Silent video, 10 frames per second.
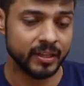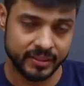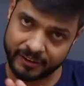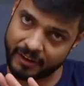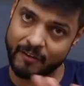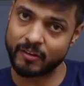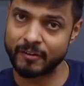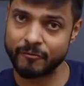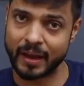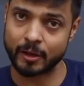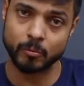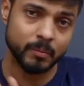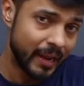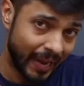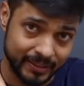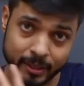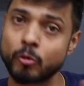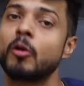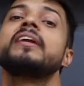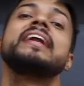They travel in vacuum and they do
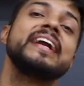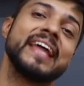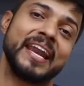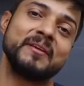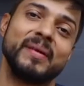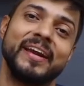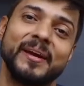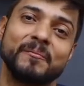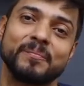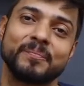not need any medium.